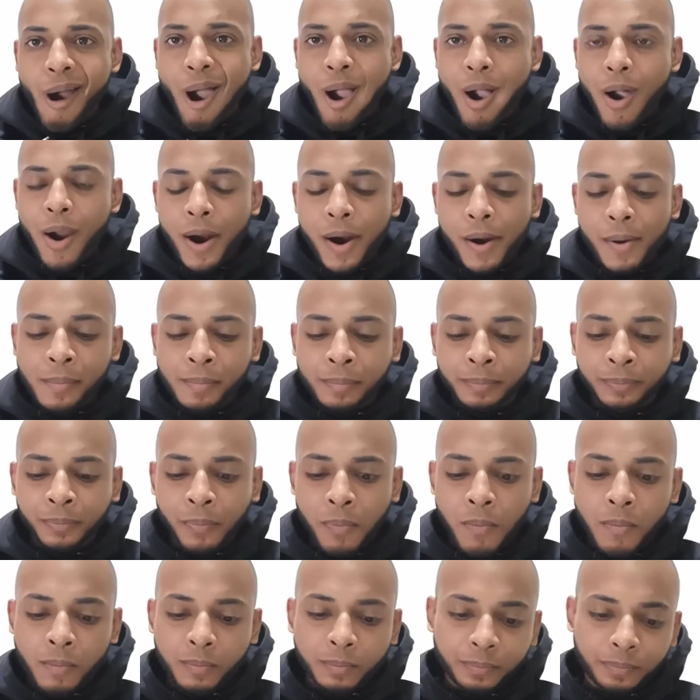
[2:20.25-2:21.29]

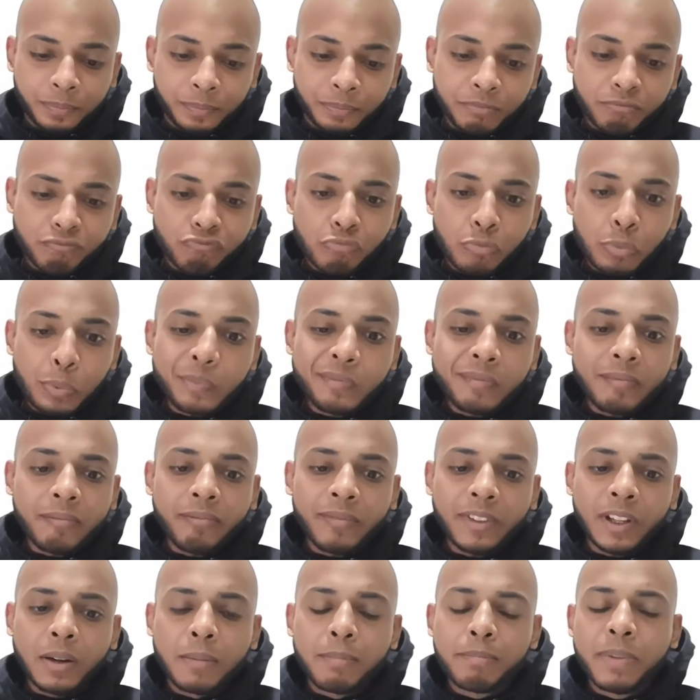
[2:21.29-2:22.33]
um,
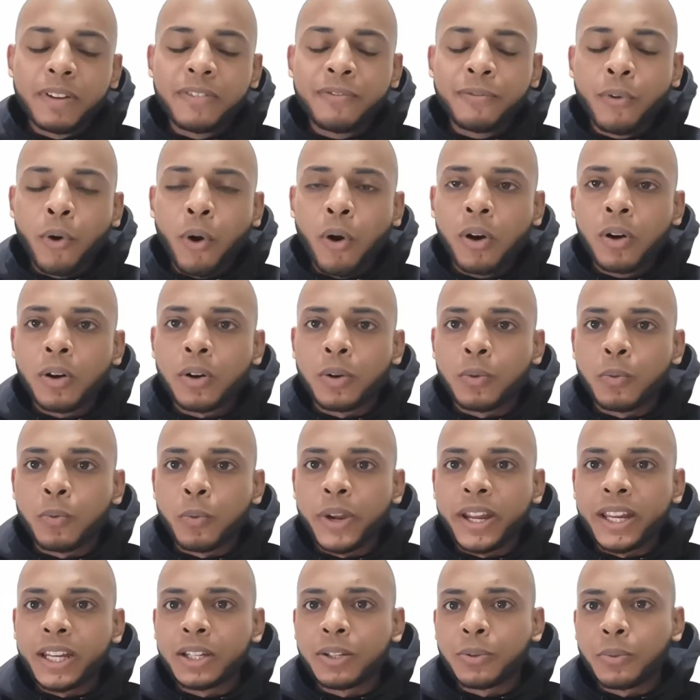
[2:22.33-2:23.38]
Before
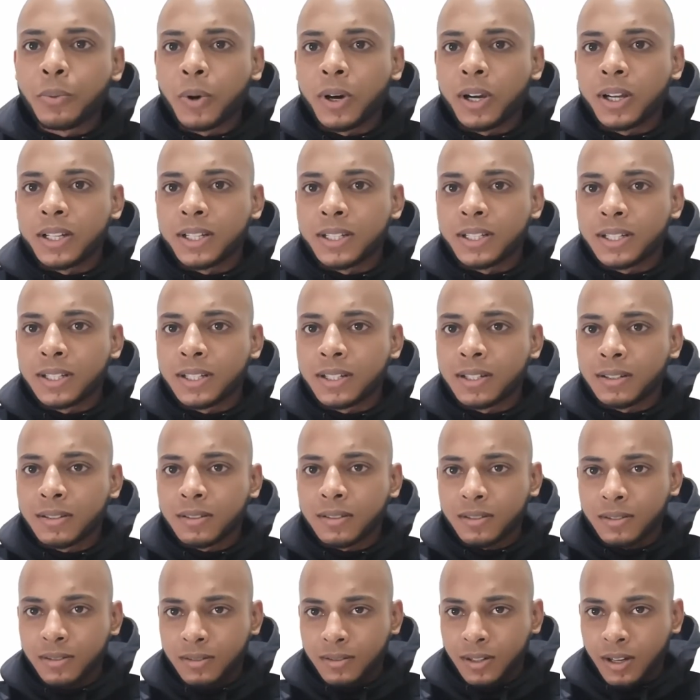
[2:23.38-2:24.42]
wheat was
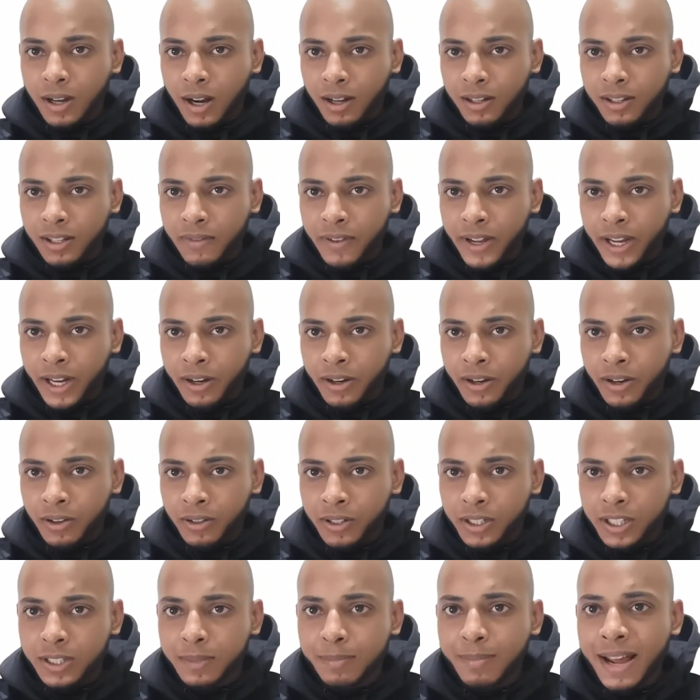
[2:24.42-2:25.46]
cultivated on
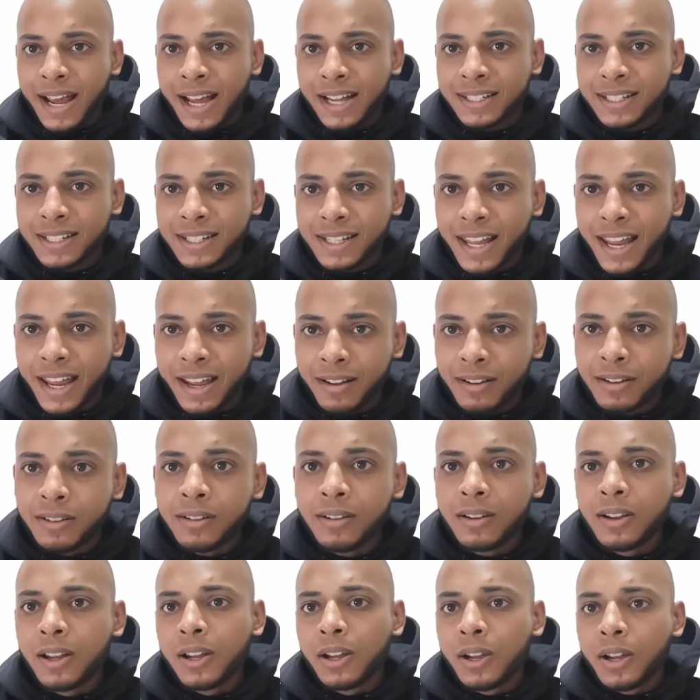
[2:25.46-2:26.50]
this mass
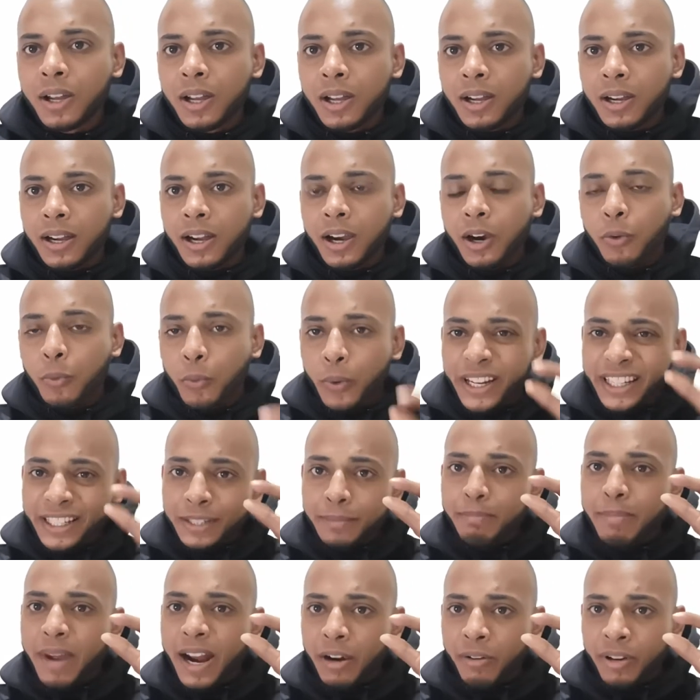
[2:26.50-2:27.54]
scale, a
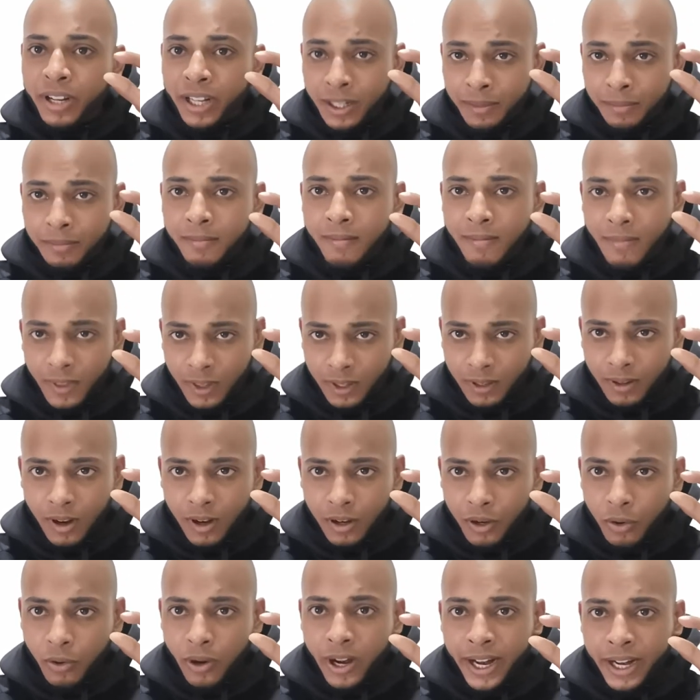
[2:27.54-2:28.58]
wheat berry, a
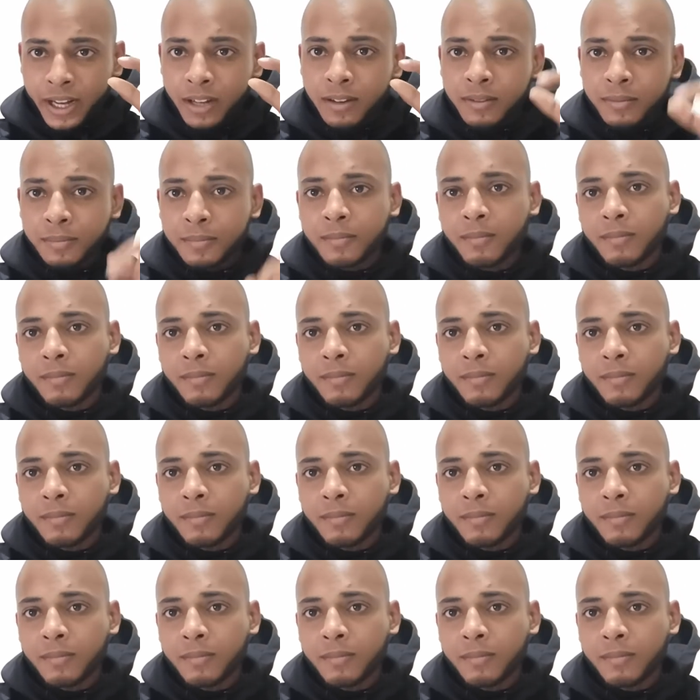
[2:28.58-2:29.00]
grain,